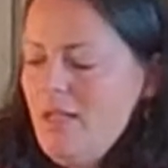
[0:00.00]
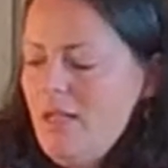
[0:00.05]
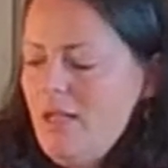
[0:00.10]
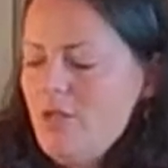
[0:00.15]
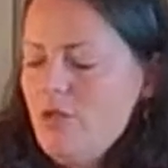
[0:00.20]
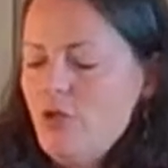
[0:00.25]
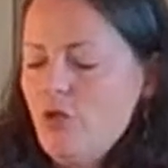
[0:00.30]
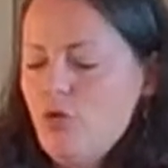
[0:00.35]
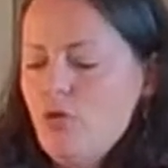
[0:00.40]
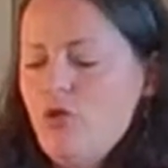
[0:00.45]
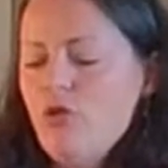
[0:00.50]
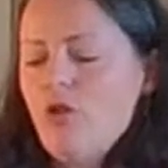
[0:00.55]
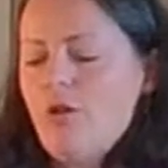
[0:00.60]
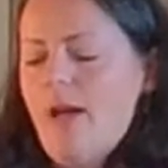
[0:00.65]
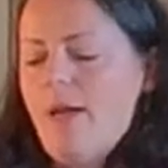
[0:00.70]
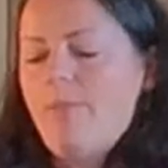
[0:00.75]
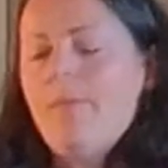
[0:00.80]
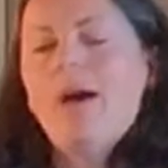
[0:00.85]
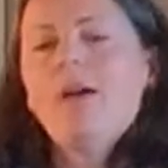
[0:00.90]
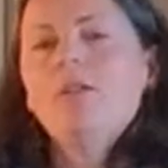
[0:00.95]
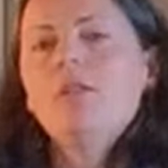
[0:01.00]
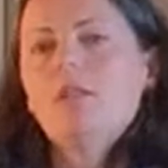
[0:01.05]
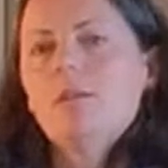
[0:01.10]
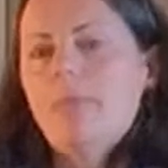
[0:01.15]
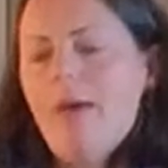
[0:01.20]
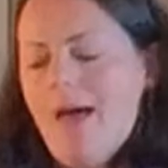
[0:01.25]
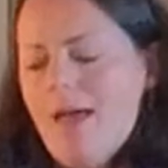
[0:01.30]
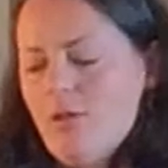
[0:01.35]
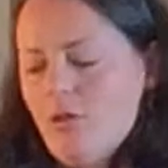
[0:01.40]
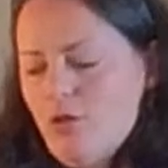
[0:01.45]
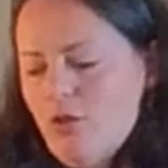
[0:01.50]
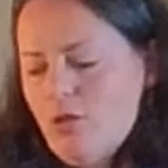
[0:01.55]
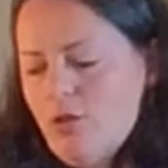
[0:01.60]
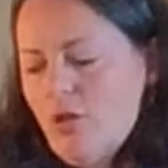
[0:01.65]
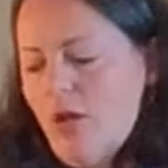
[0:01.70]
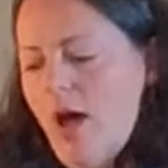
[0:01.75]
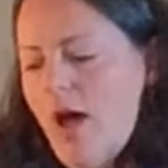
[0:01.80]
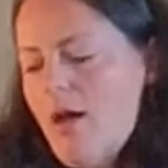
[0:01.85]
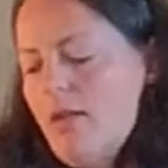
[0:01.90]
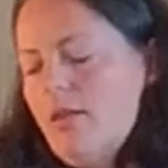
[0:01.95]
a junior at Mount Sebastian
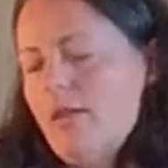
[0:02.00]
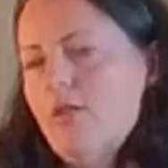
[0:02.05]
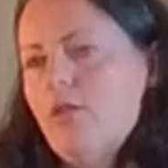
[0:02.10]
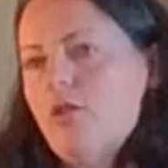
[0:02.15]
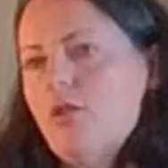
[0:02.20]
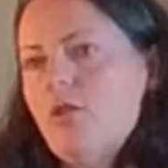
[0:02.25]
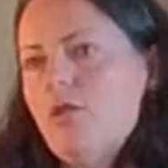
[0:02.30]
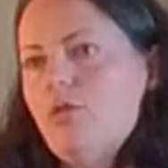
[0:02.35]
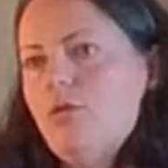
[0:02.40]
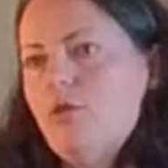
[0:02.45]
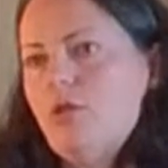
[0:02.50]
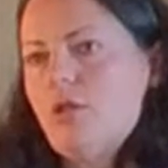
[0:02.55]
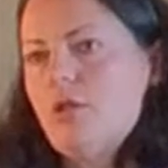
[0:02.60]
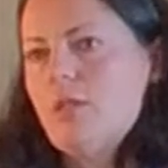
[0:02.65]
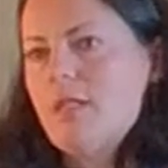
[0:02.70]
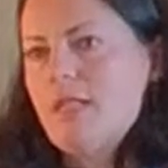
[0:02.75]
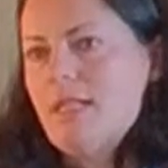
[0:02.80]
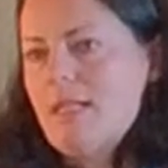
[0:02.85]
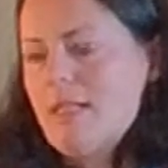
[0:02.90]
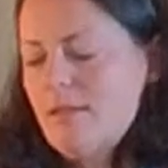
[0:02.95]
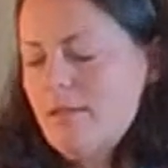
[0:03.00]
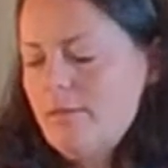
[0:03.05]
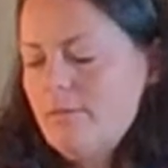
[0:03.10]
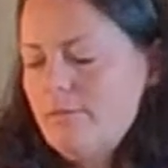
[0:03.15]
College in New Jersey.